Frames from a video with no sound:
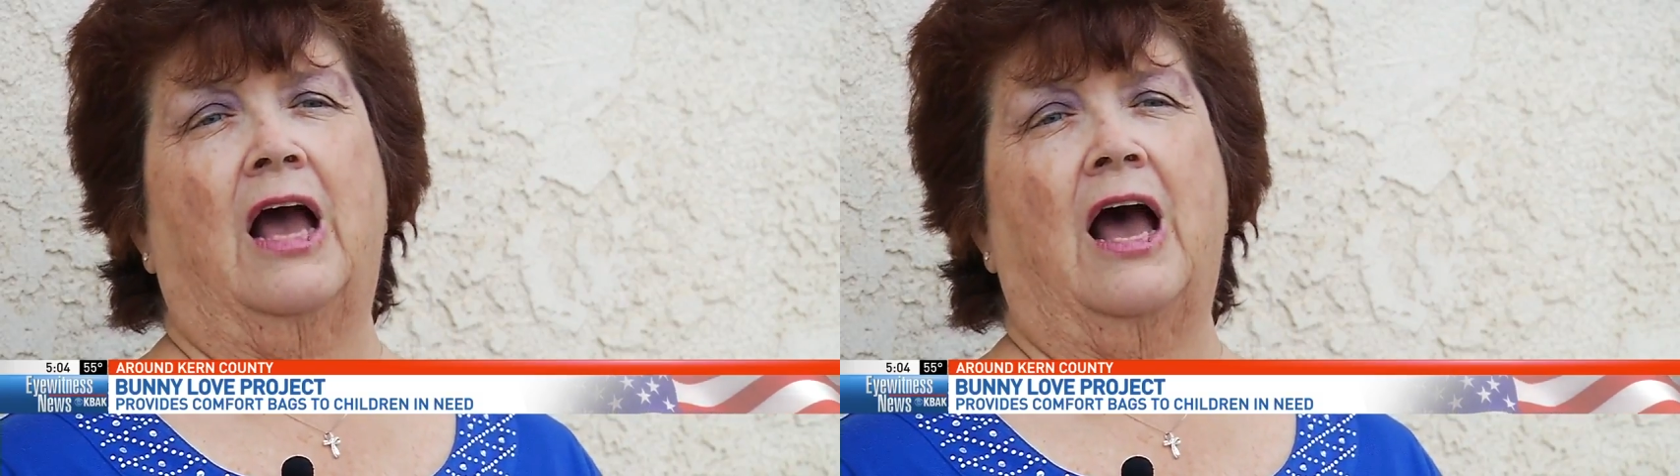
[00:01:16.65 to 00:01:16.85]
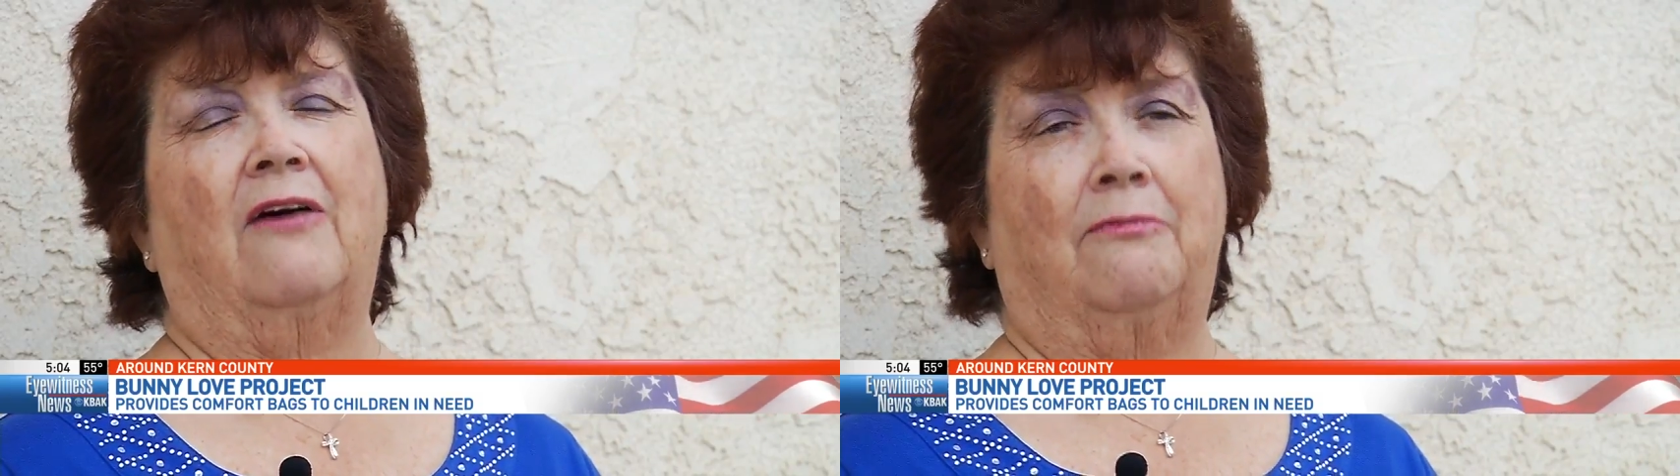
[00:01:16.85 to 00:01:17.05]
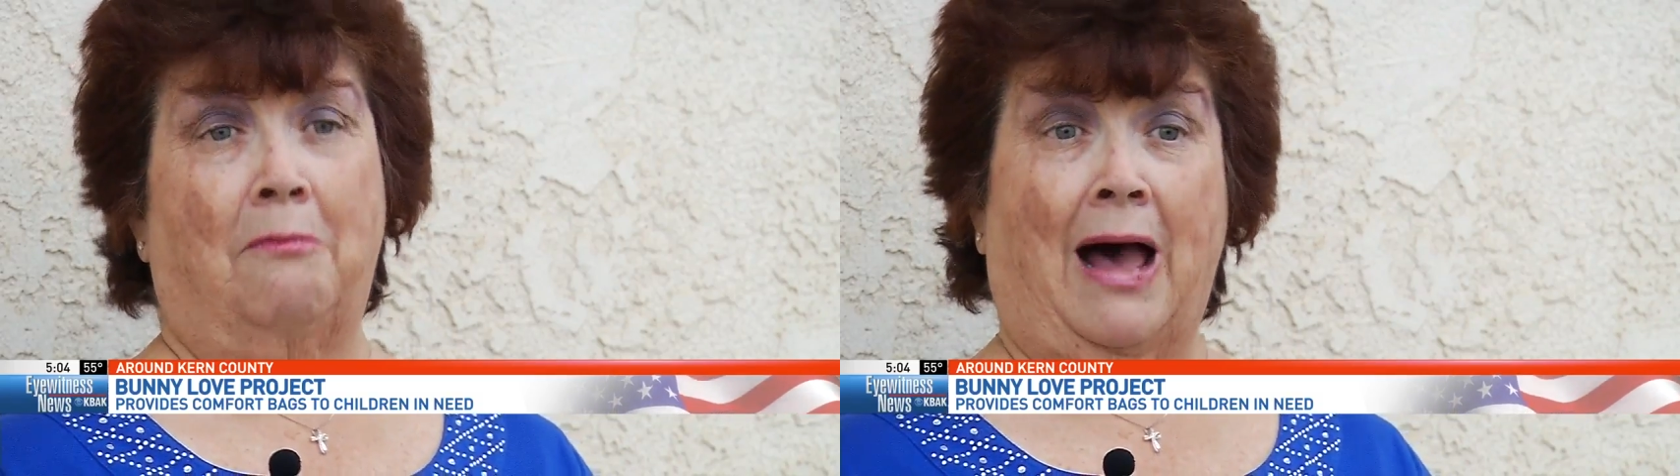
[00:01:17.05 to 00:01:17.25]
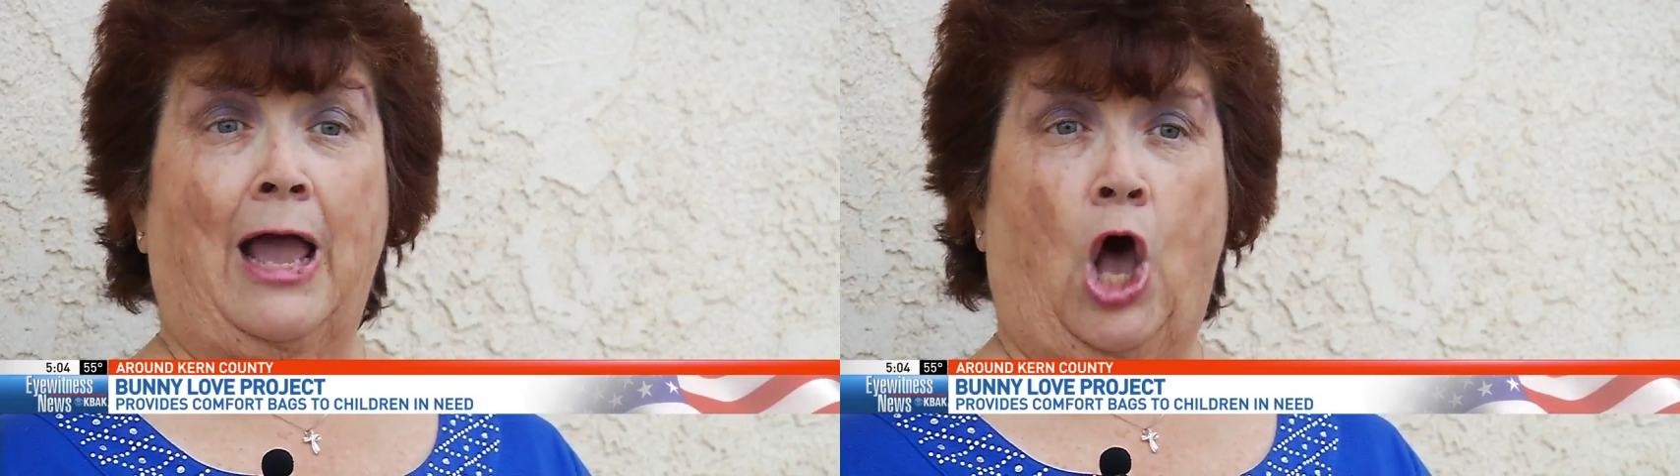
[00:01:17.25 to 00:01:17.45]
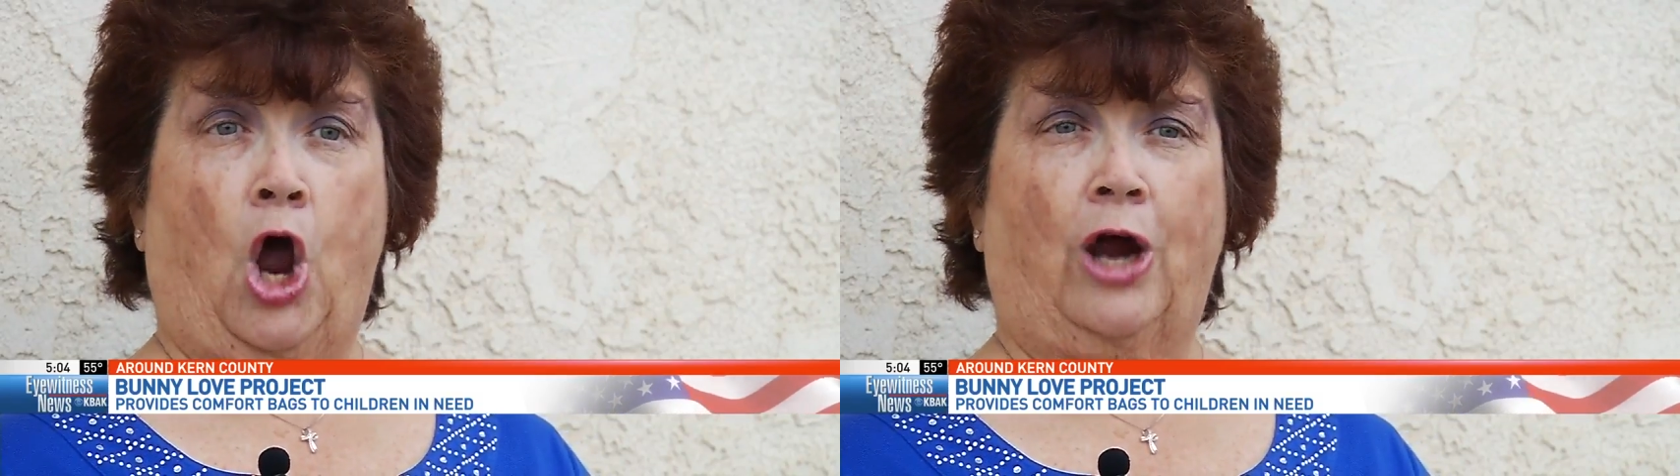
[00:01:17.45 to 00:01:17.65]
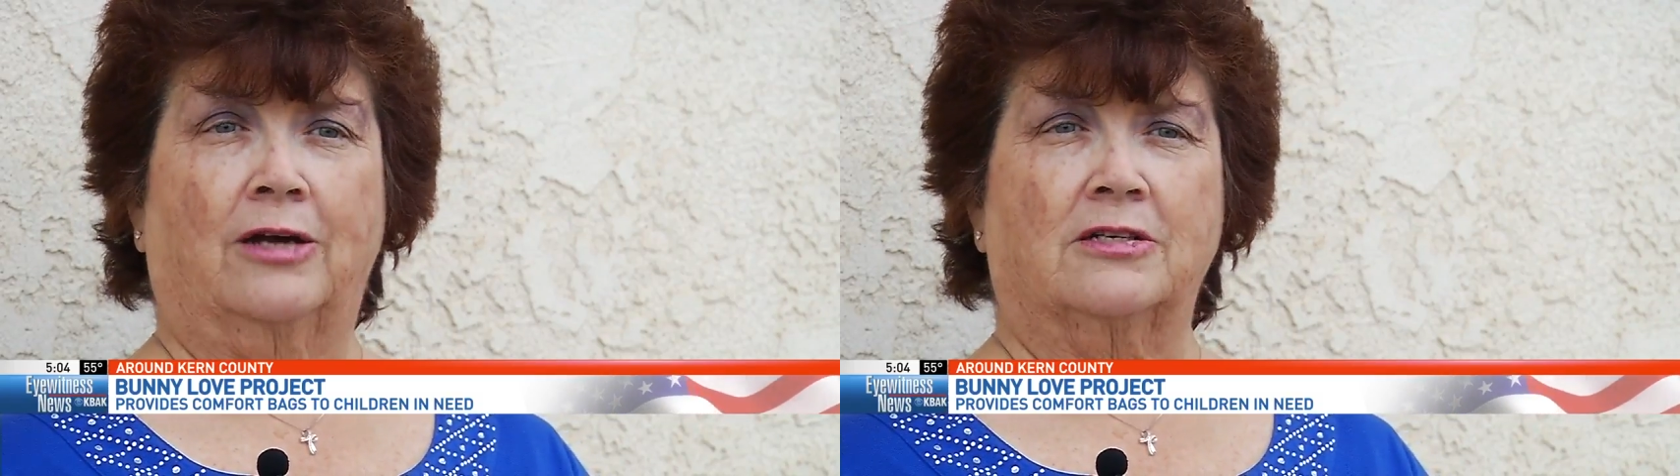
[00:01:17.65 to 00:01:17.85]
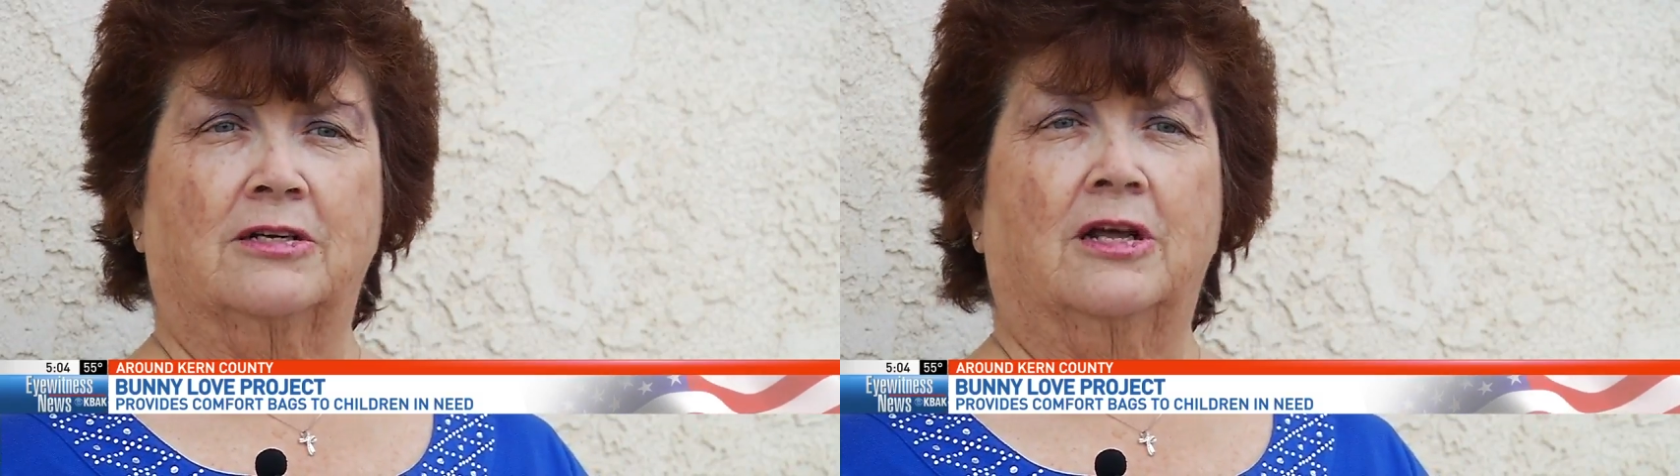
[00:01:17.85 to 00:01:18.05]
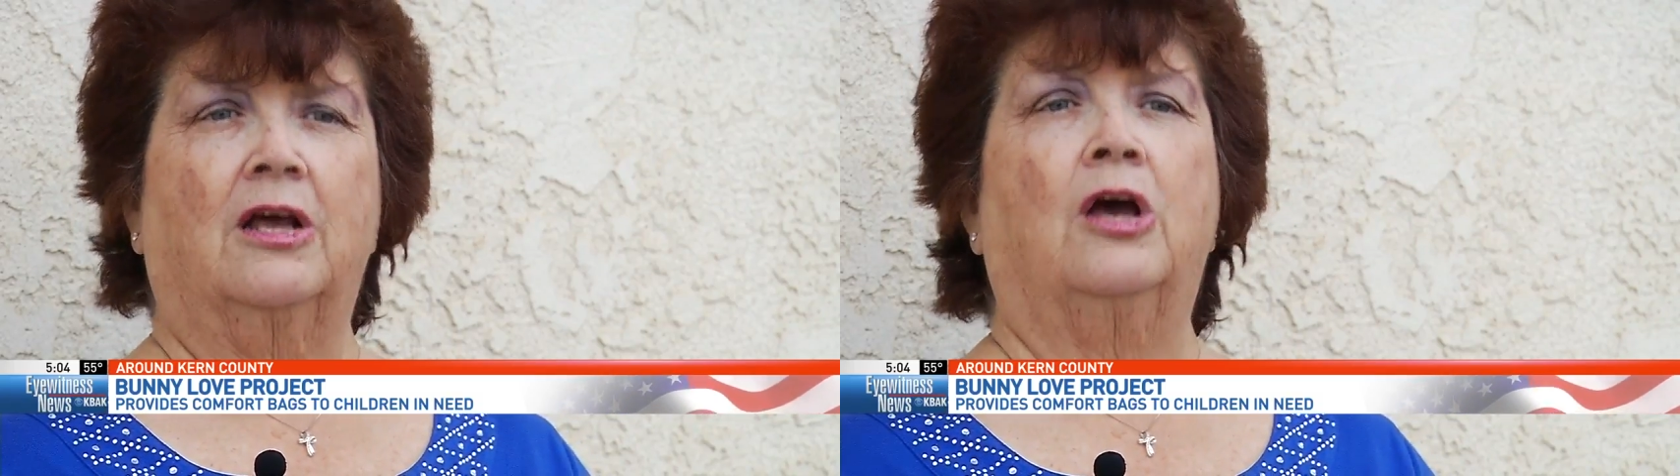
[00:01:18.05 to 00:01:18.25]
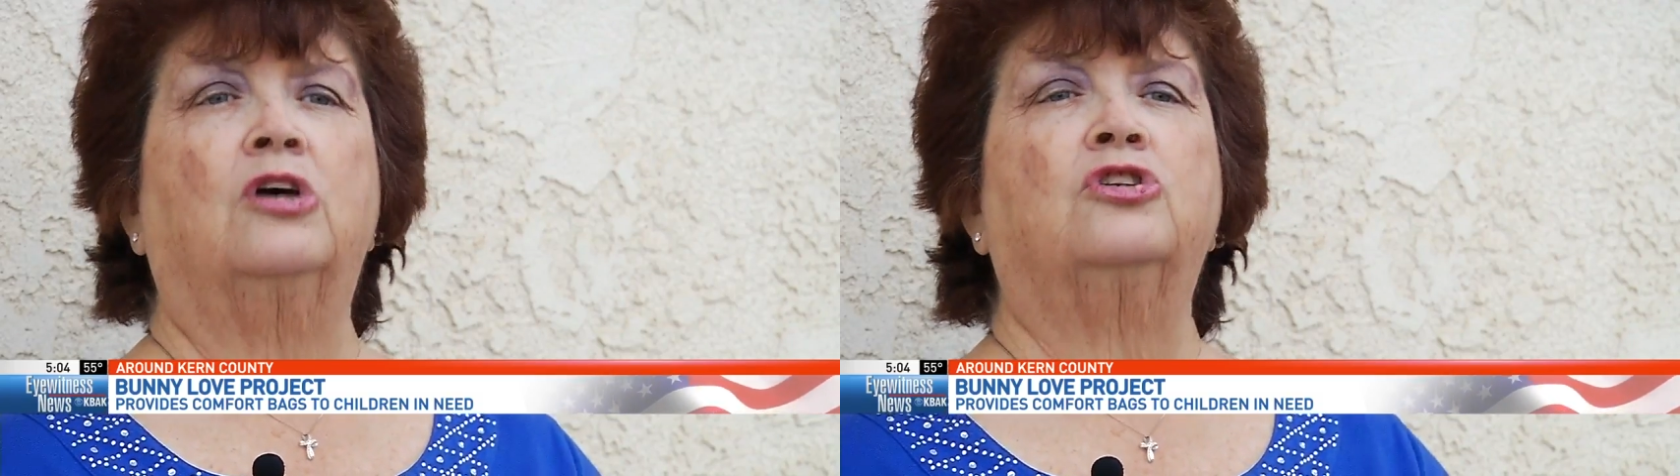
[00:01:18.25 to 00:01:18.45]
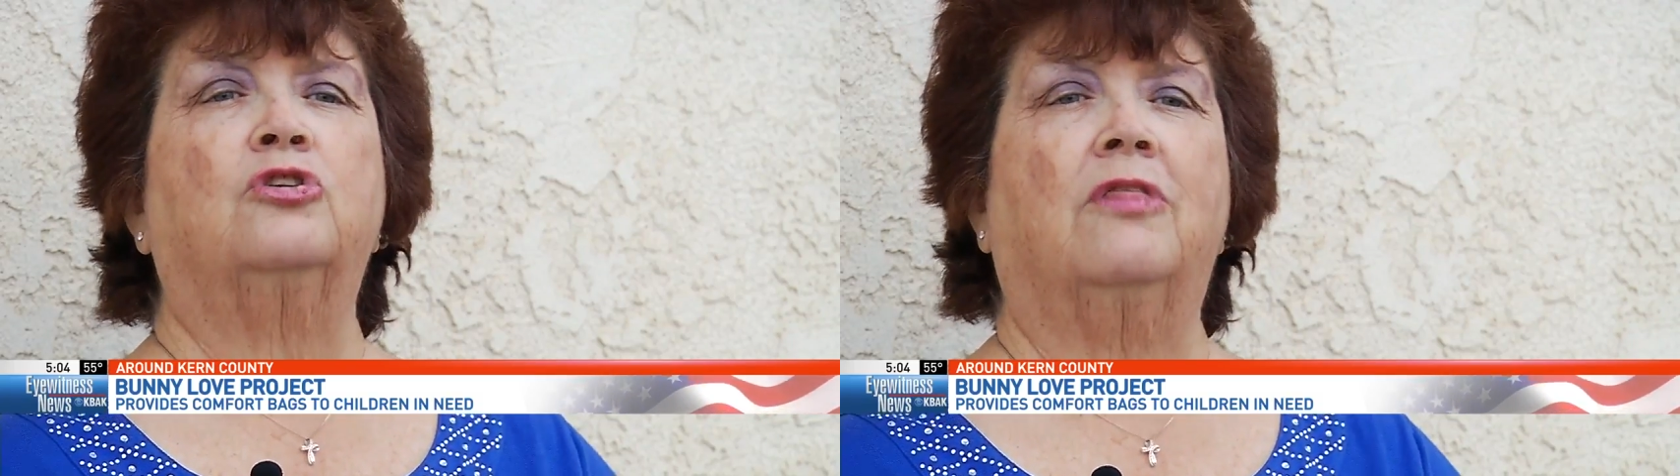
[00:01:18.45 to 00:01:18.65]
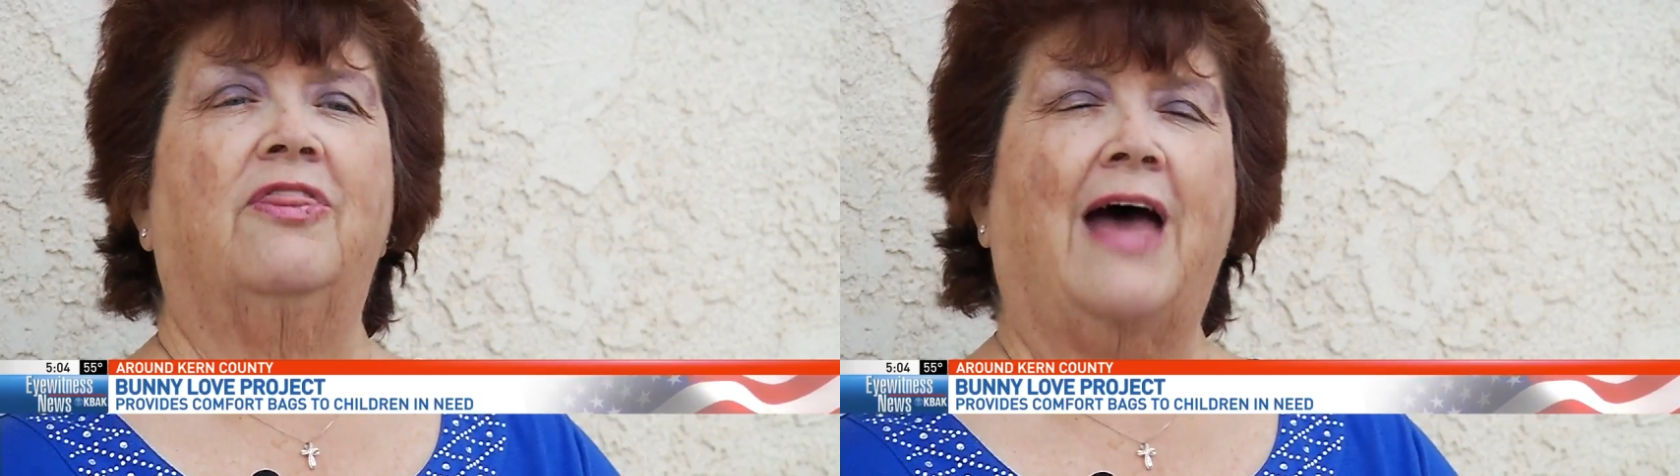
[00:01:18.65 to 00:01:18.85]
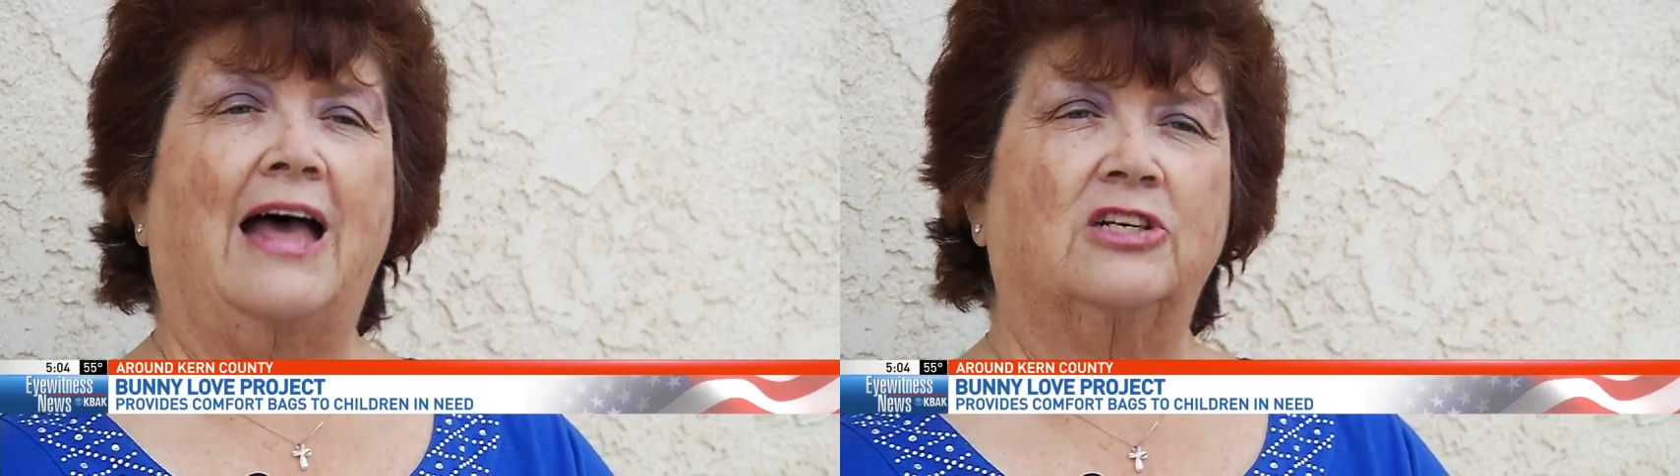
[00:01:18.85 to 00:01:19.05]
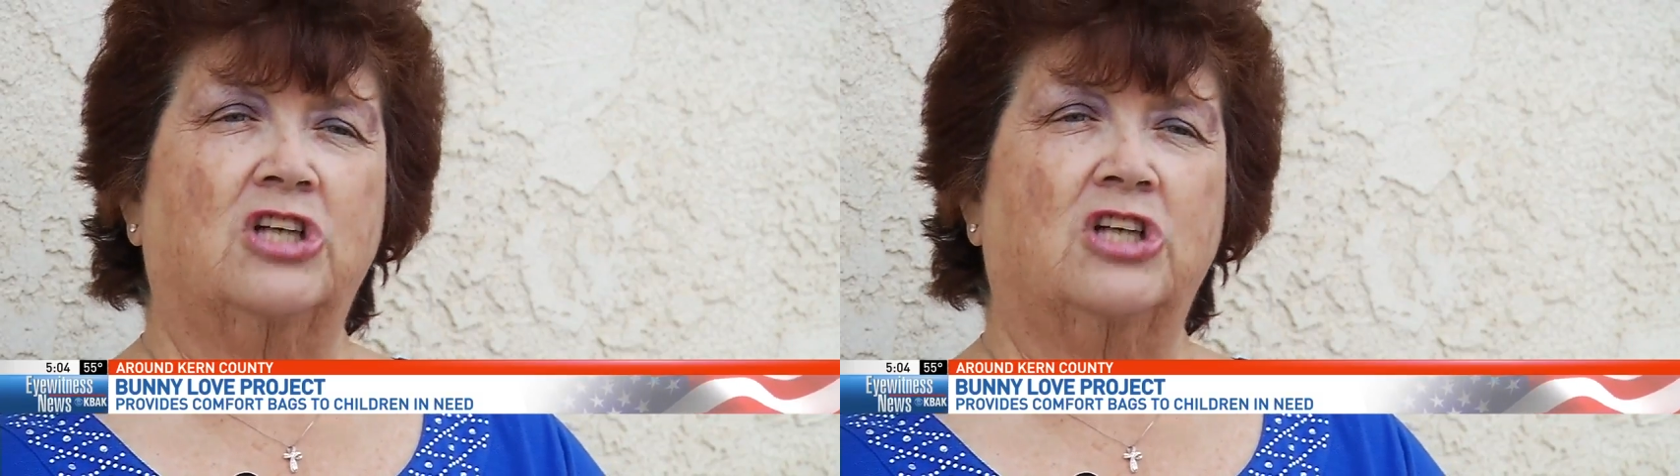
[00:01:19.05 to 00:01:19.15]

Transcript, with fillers: of my heart to that